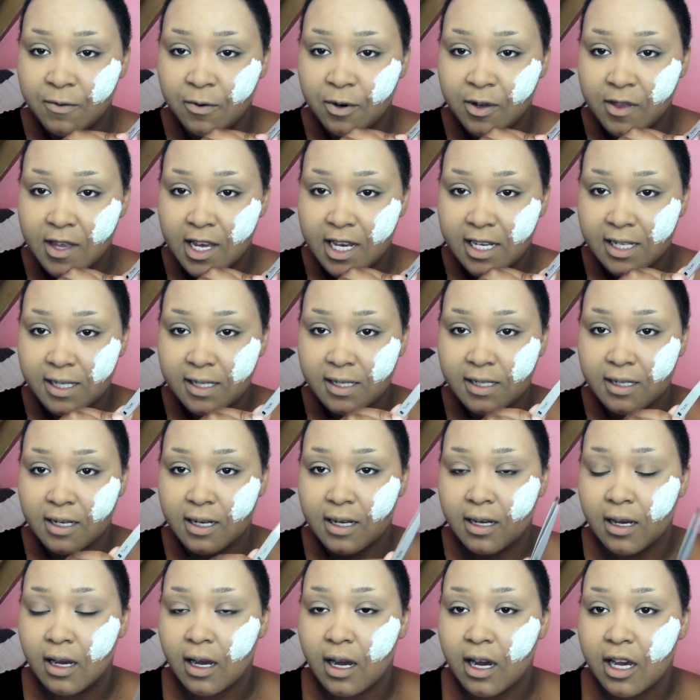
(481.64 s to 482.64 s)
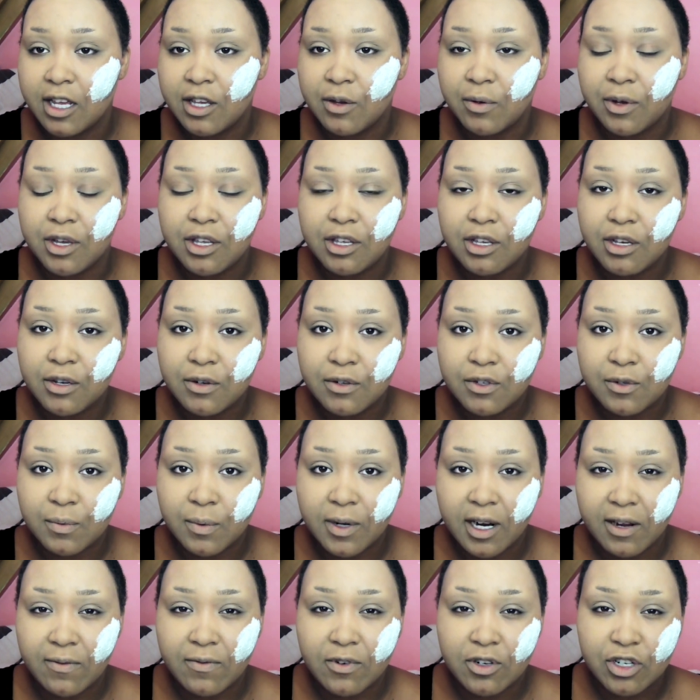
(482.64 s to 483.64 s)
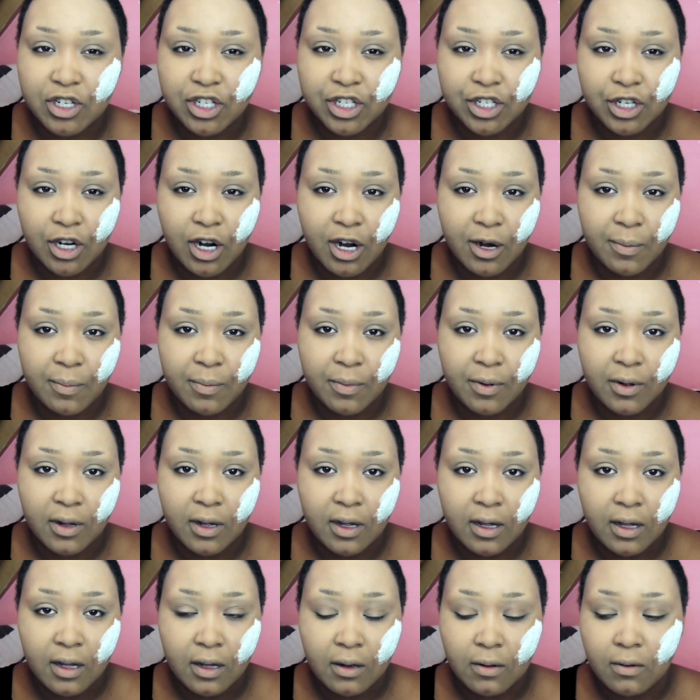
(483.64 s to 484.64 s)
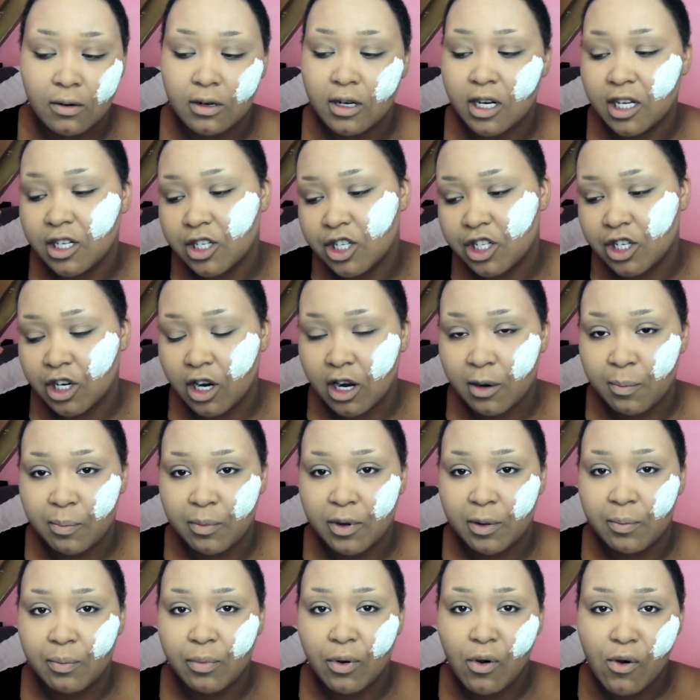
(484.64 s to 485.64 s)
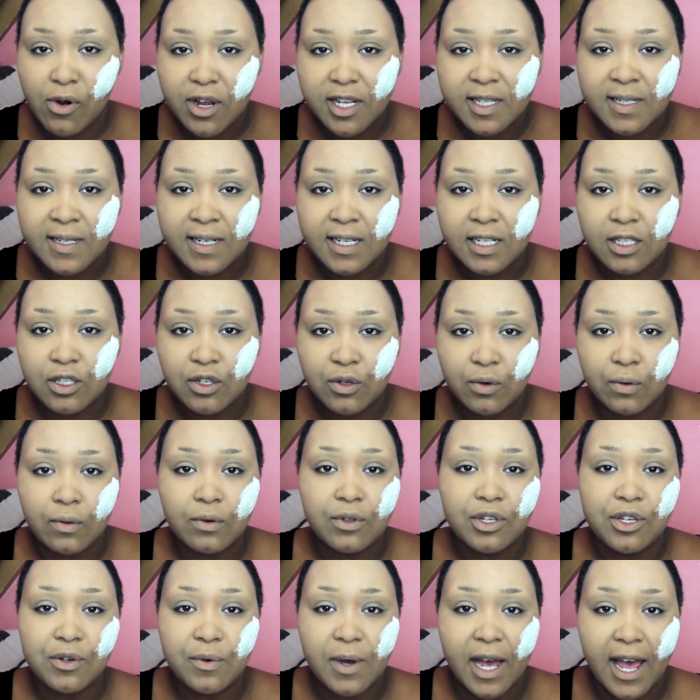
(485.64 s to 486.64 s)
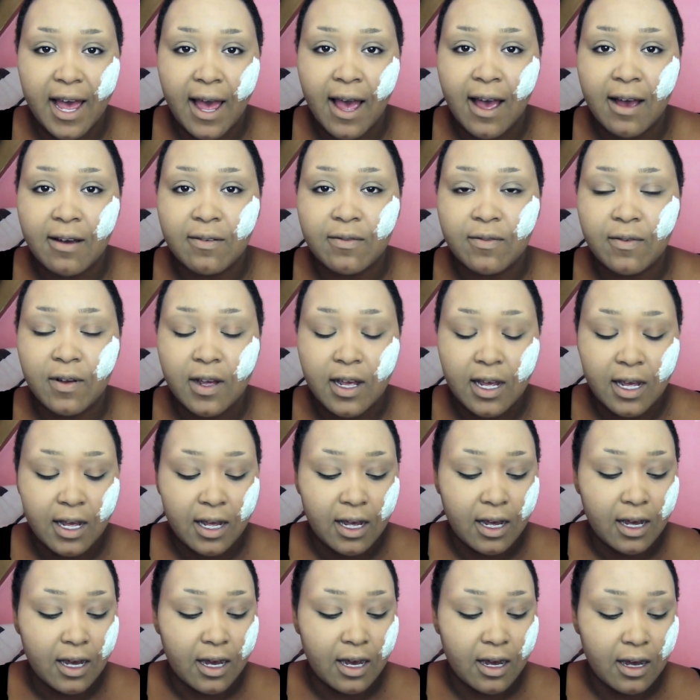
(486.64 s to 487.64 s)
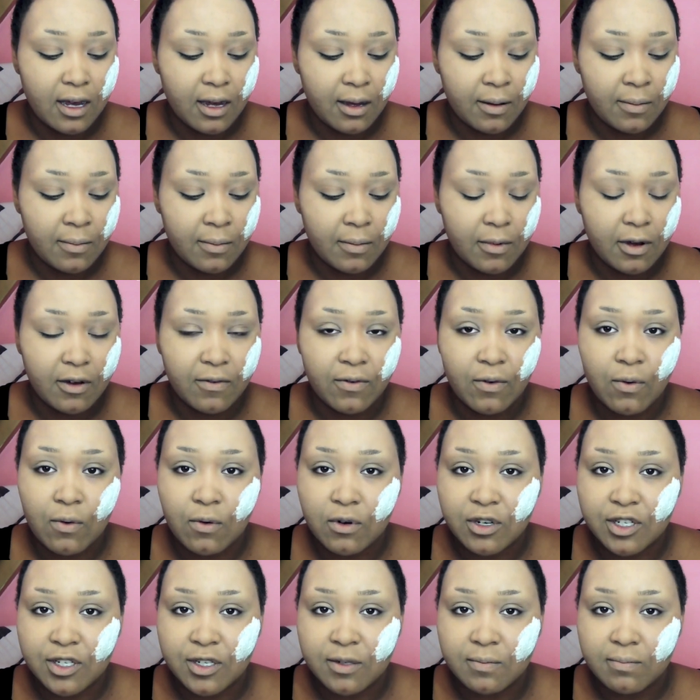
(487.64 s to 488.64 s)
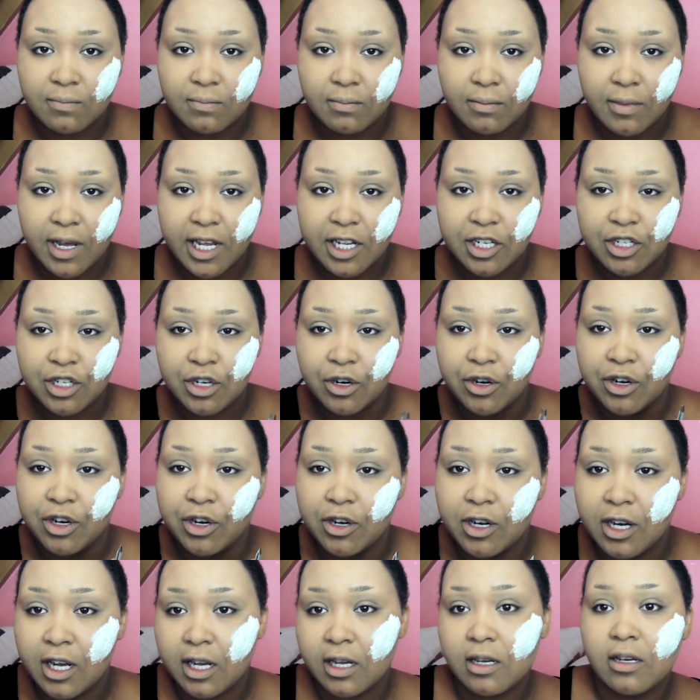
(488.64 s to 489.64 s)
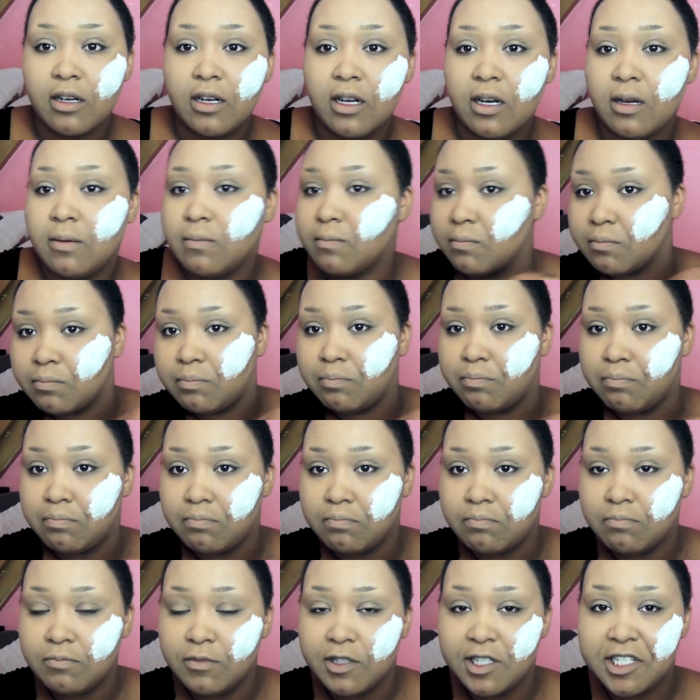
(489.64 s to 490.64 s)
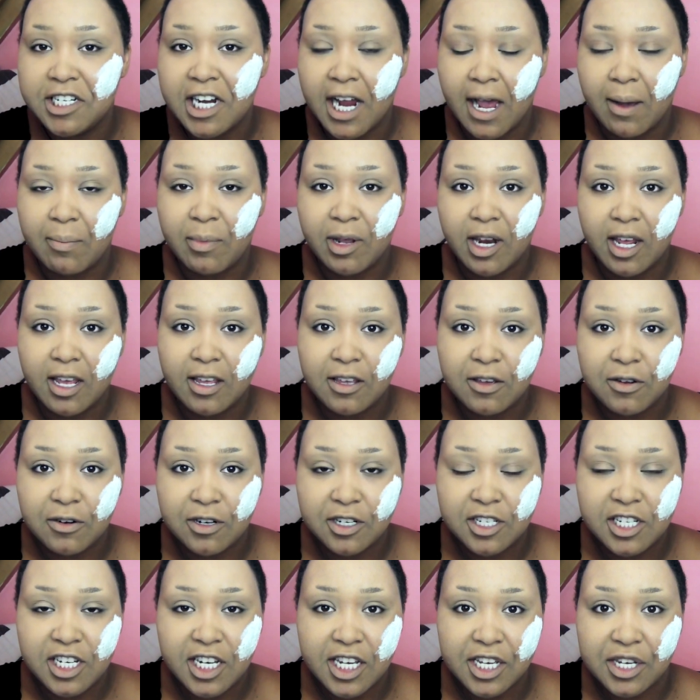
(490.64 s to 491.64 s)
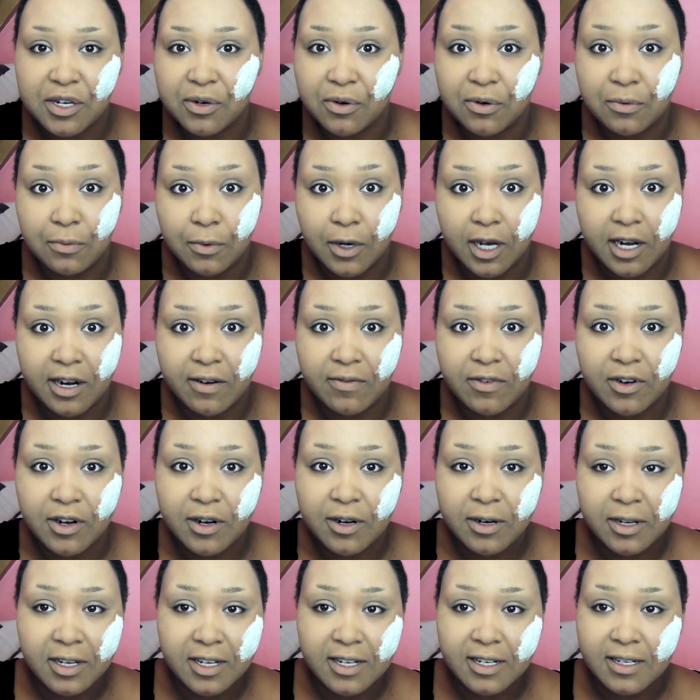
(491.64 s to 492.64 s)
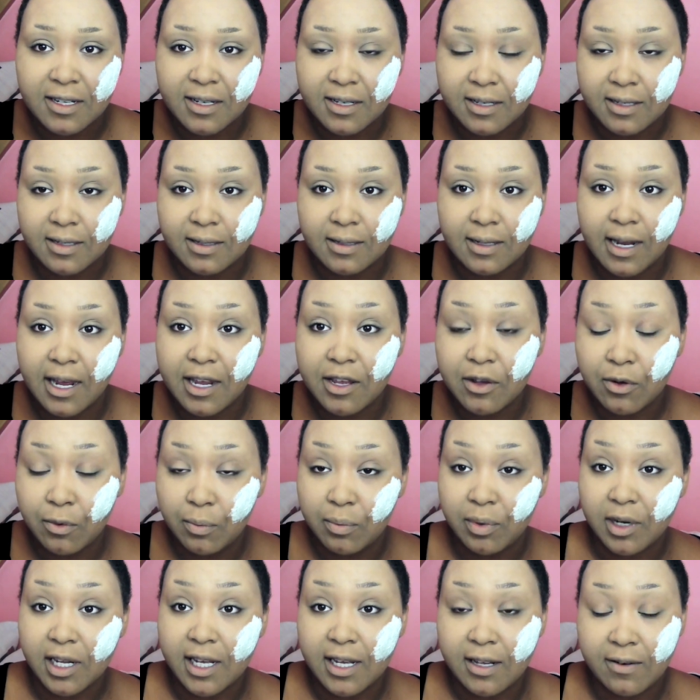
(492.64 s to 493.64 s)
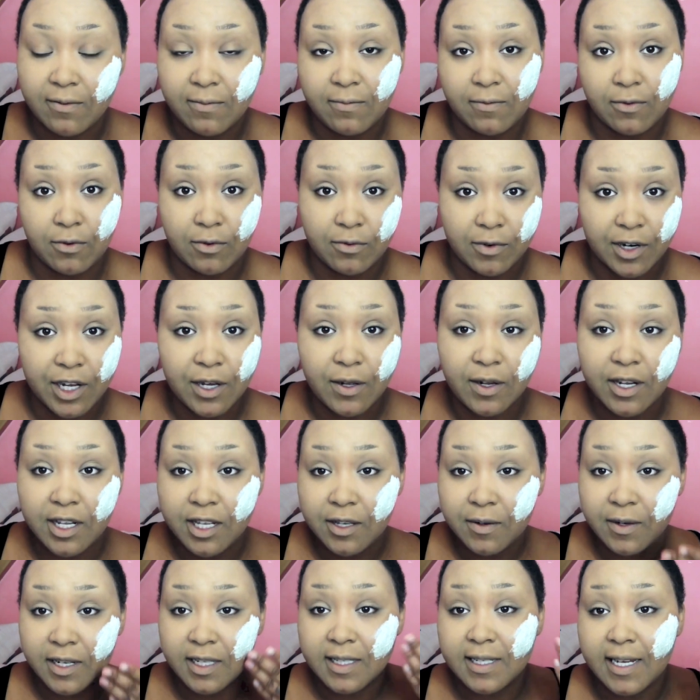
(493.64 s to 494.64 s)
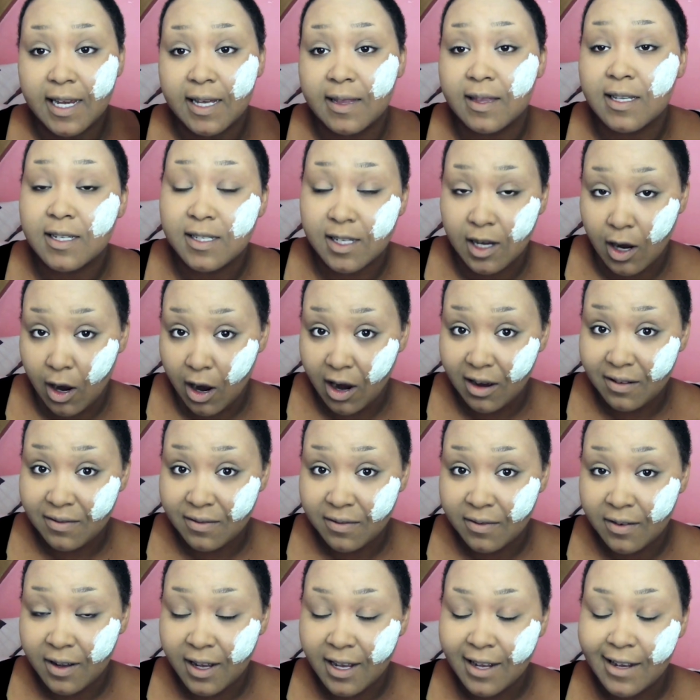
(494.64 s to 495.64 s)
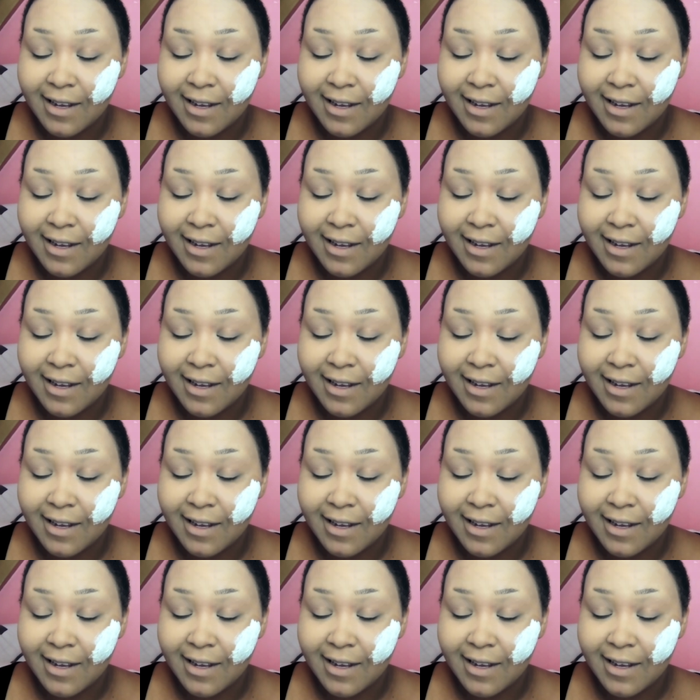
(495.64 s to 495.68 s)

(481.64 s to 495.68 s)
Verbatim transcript: for this. Uh, you can use whatever sharp, or not sharp, but pointy tool you have. Um, of course, make sure you're not gonna jab it in your cheek or whatever because then you'll bleed for real and you can take this off.